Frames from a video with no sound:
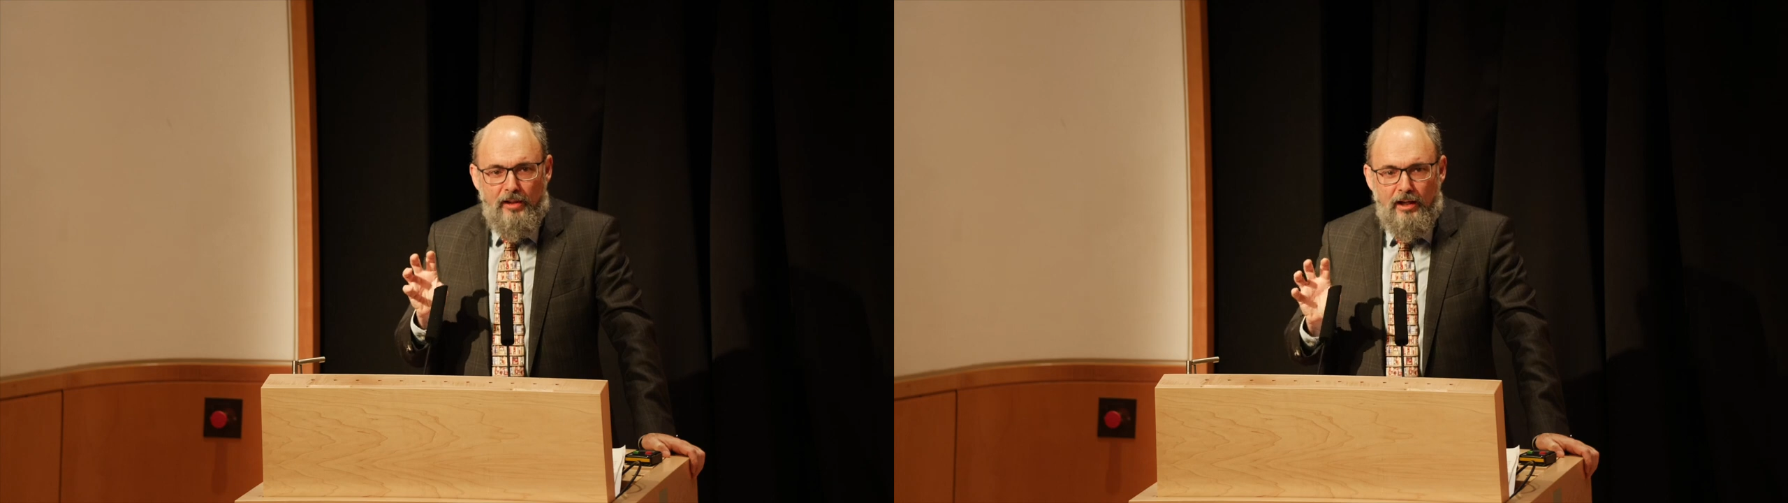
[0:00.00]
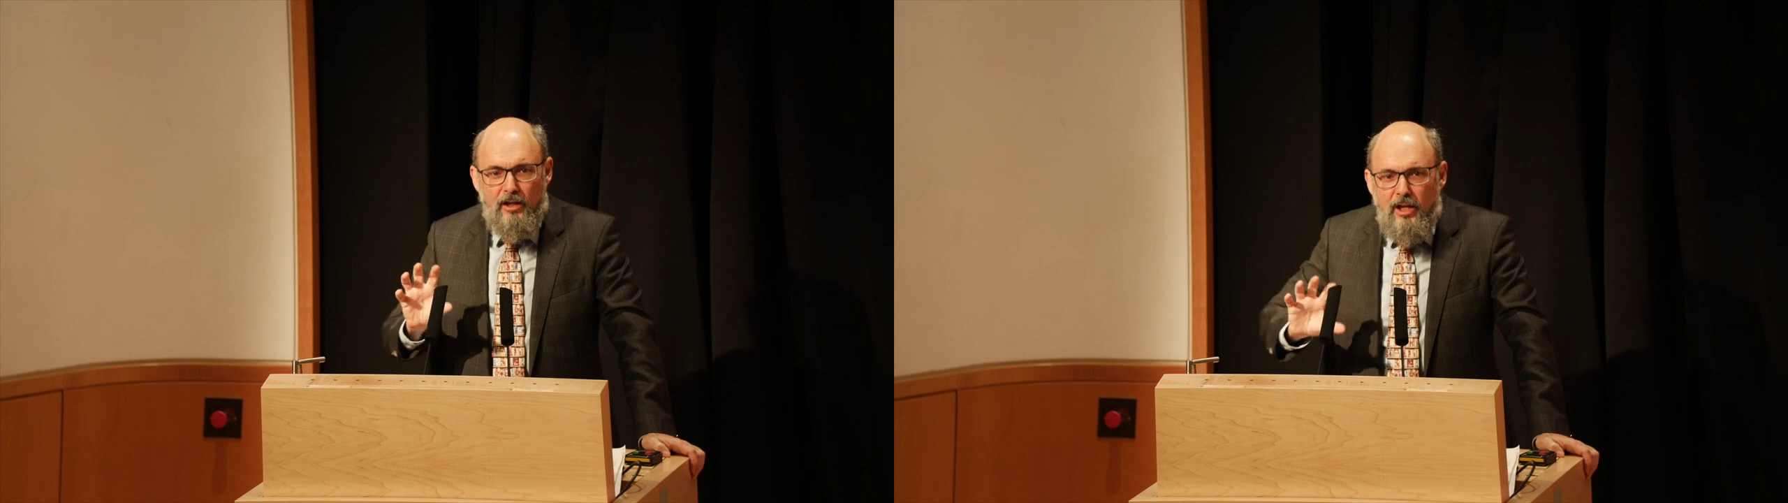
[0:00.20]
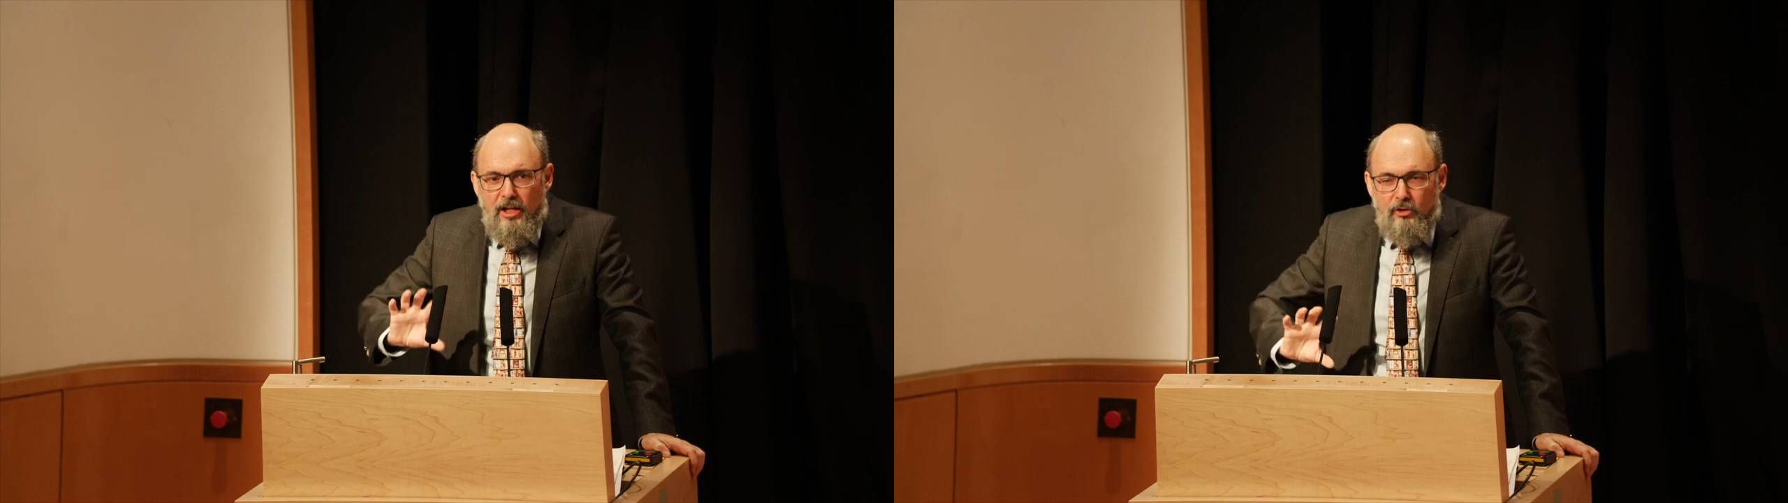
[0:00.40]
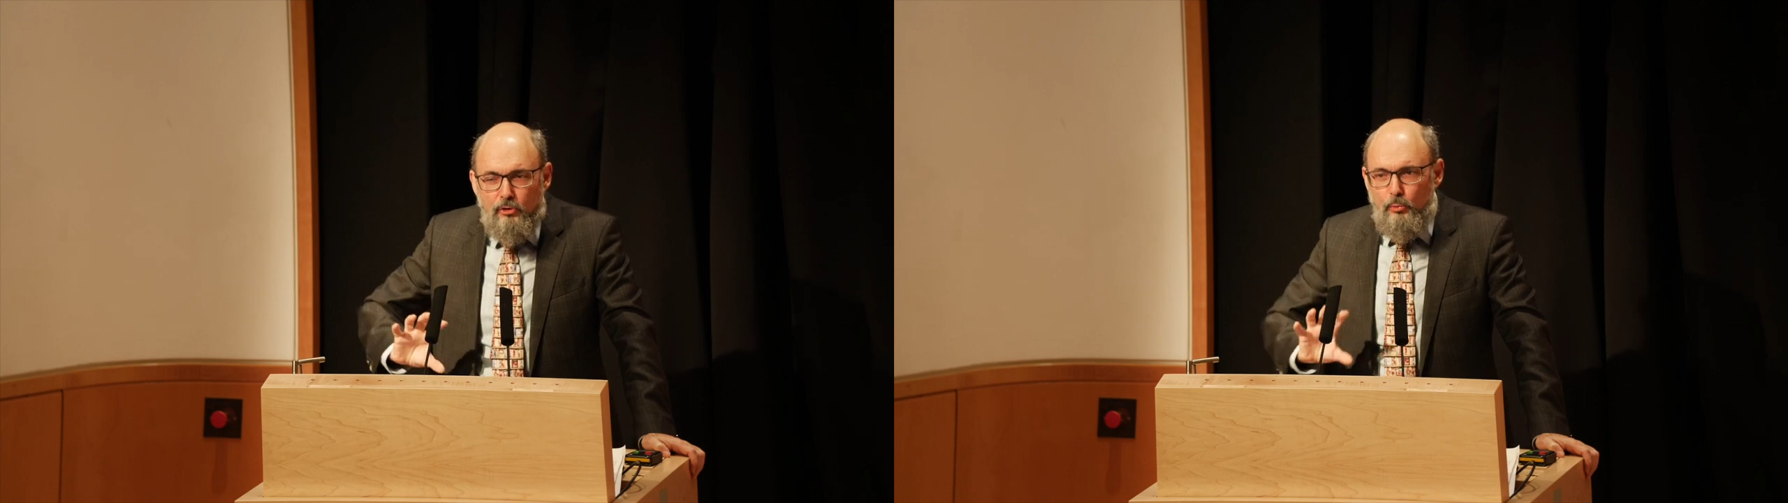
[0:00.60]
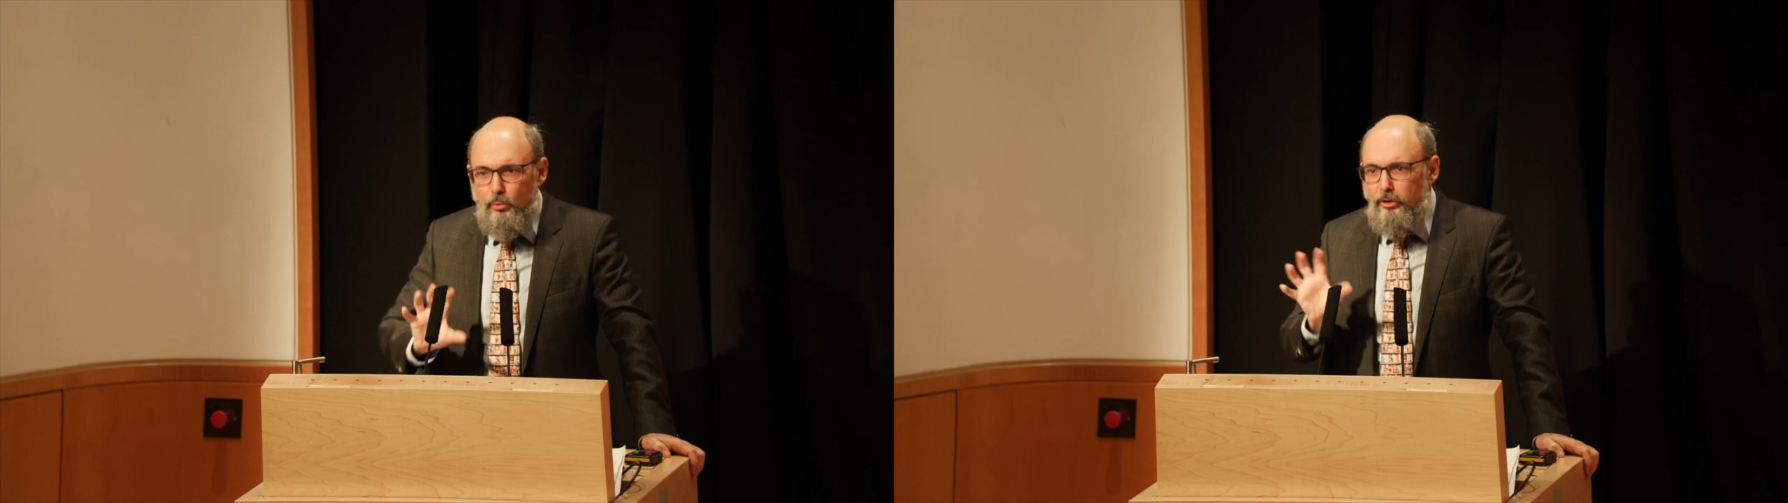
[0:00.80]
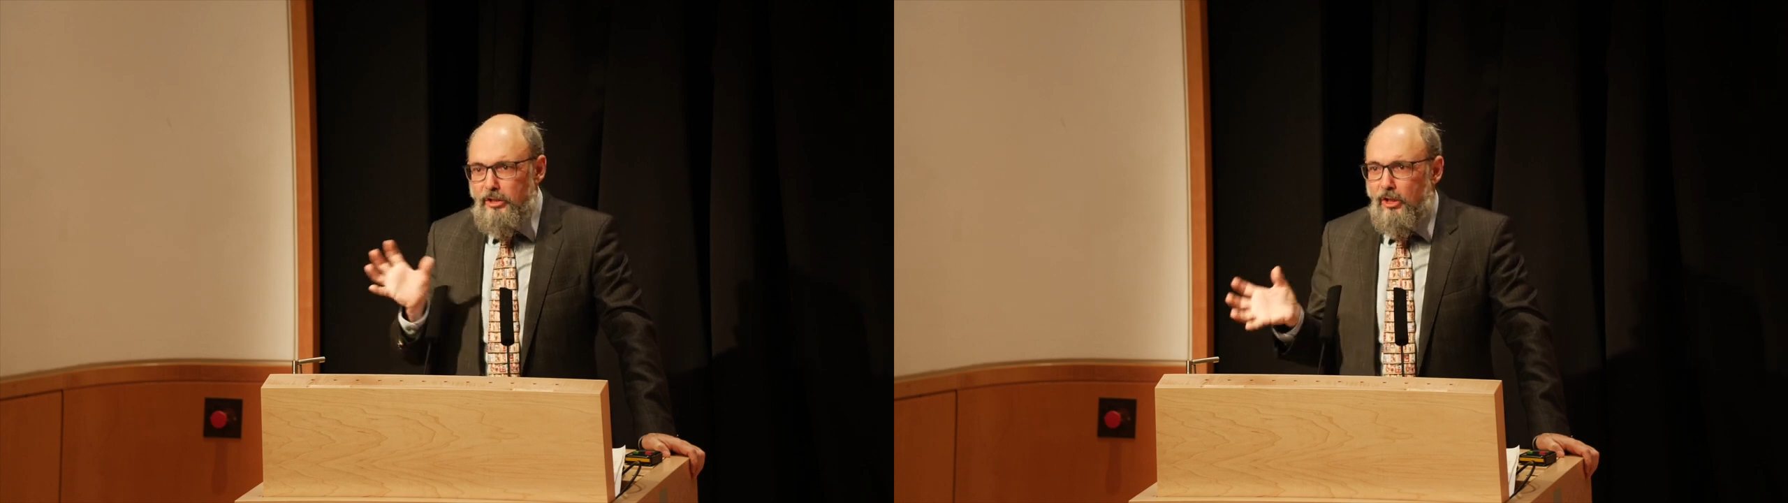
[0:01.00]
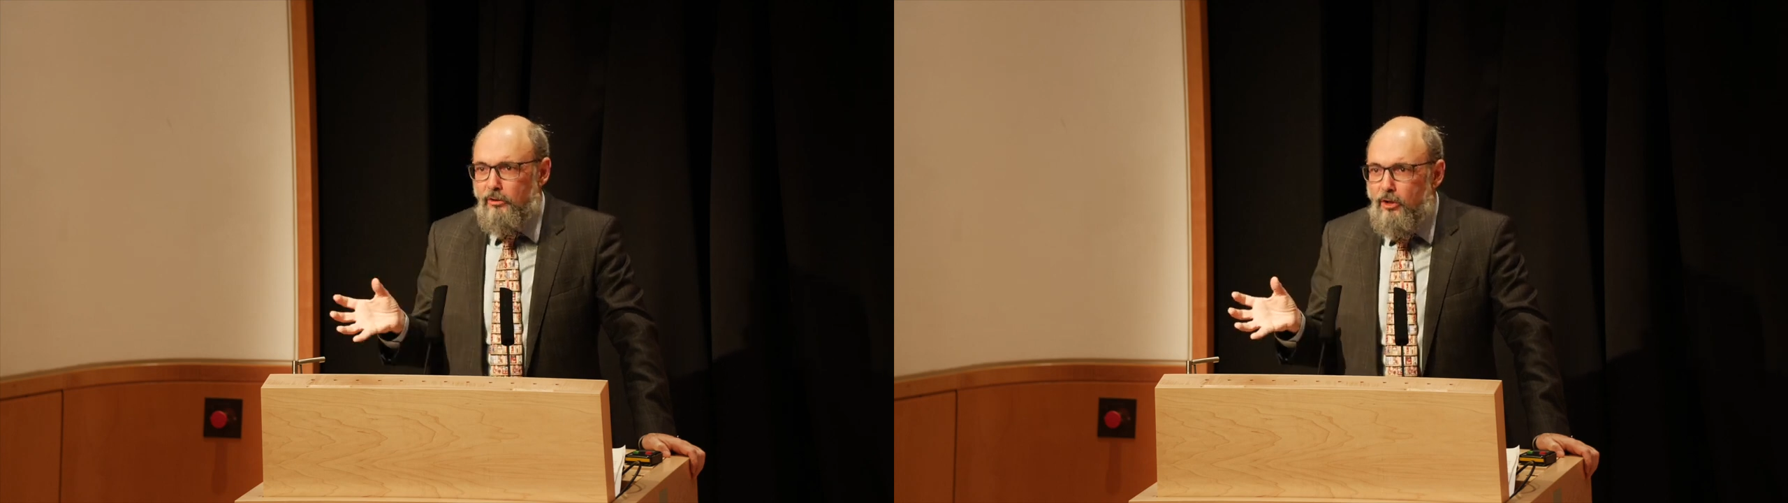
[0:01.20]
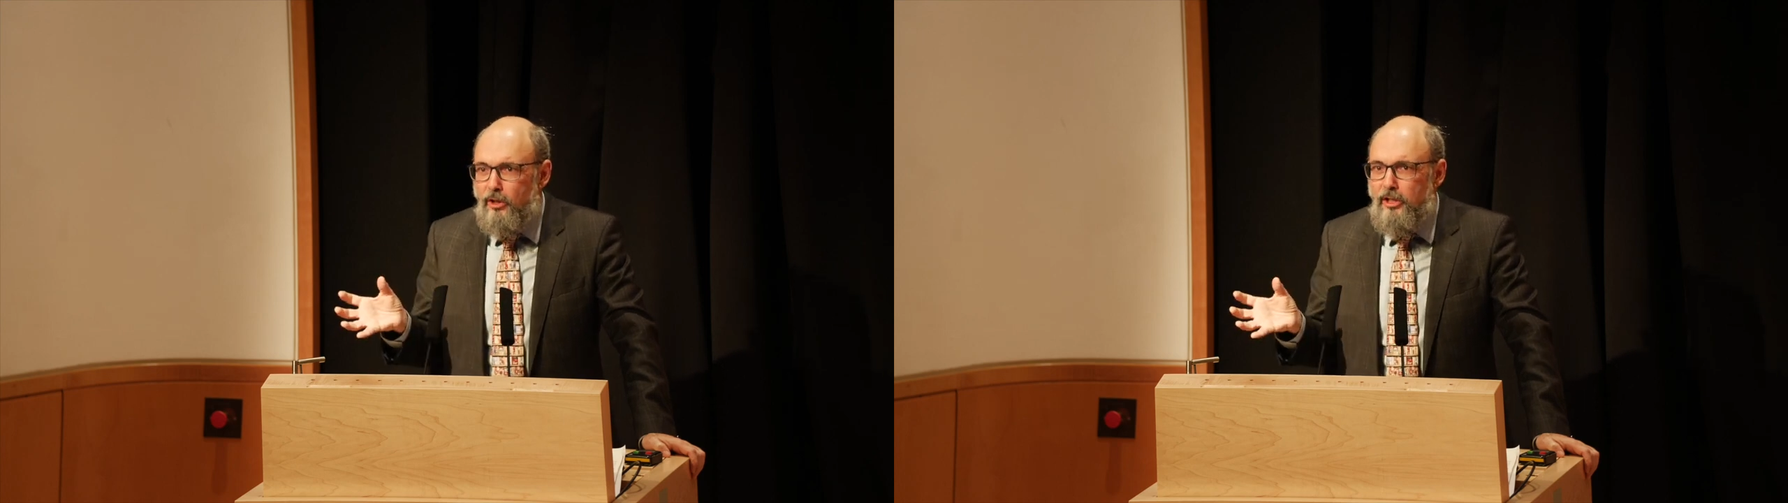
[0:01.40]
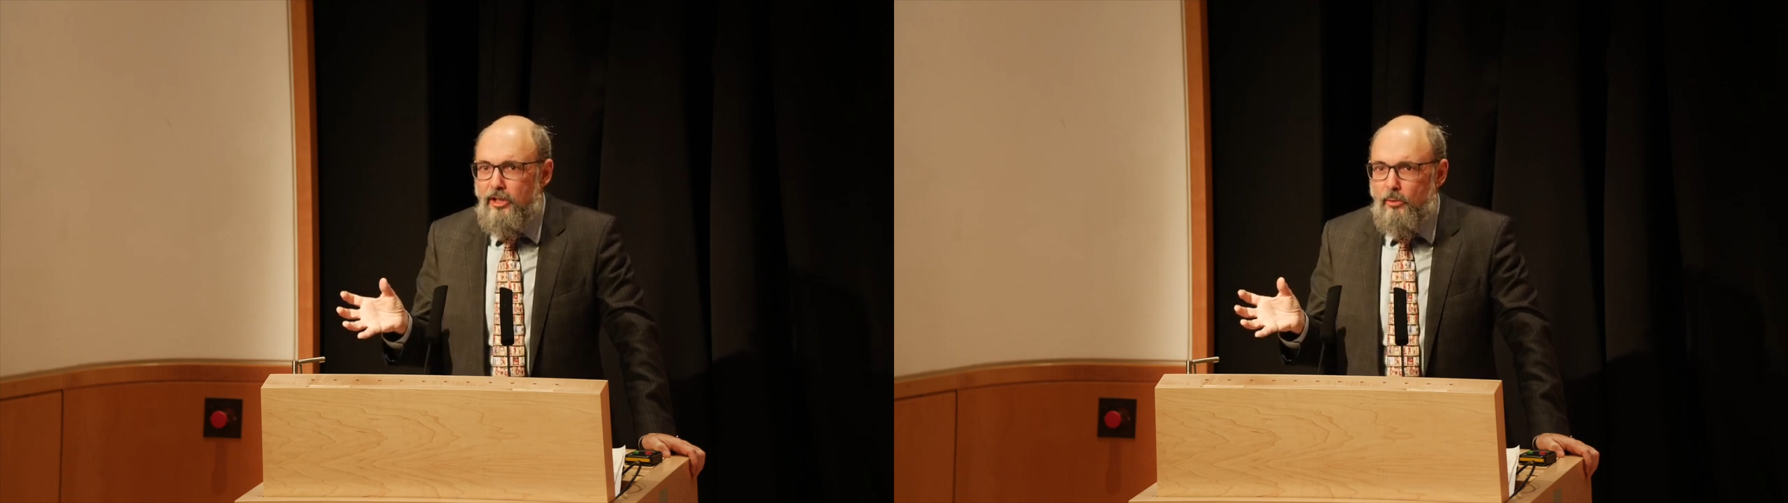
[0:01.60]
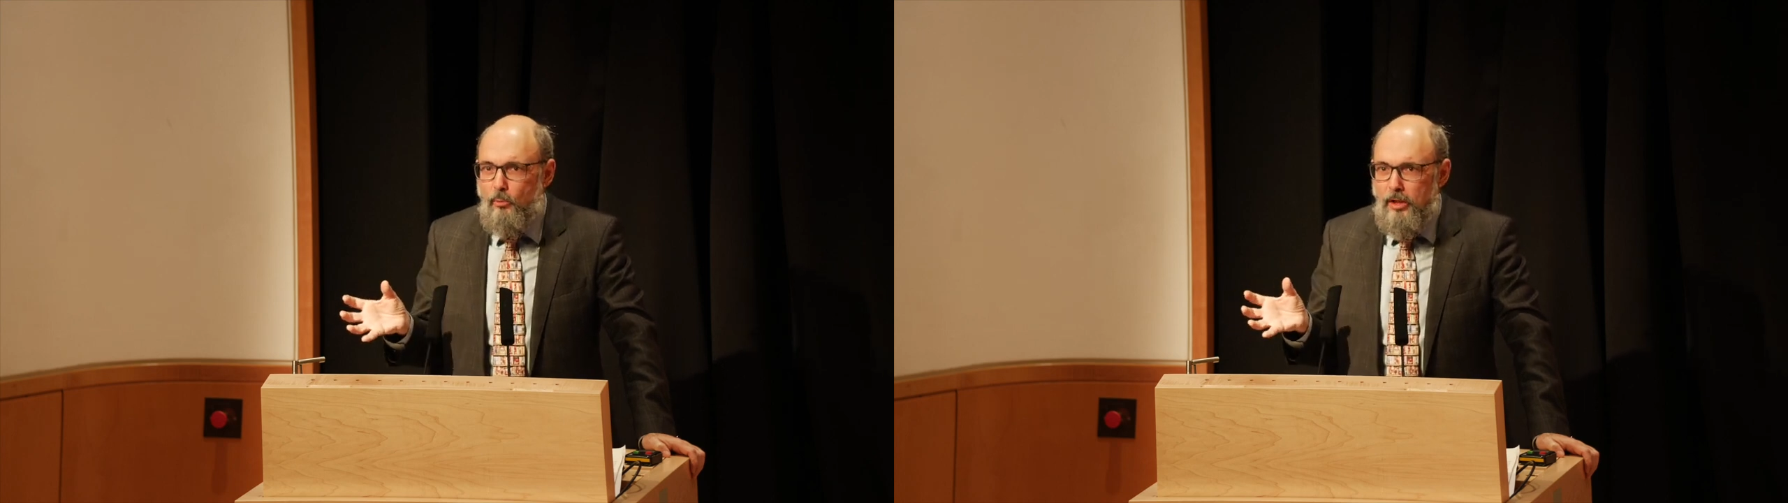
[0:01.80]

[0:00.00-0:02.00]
And that is really unlocking